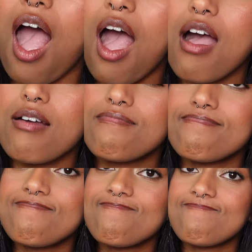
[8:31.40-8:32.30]

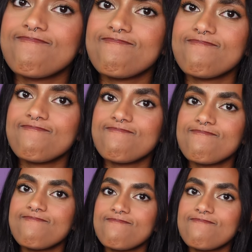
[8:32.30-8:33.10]
[no speech]